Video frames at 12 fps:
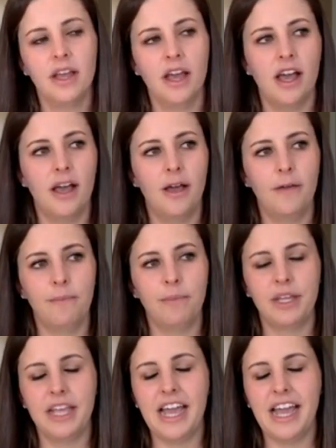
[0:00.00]
Um,
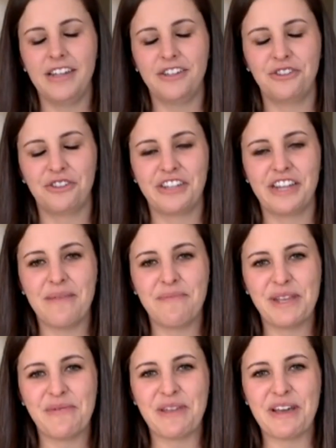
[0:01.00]
but yeah, just not
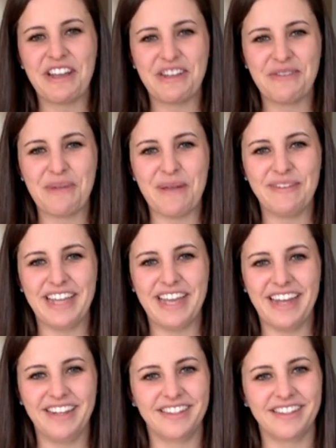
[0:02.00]
being able to hug your mom and
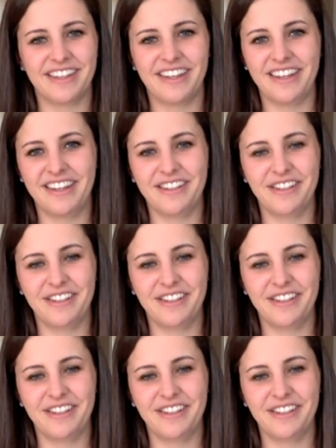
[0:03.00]
dad is uh,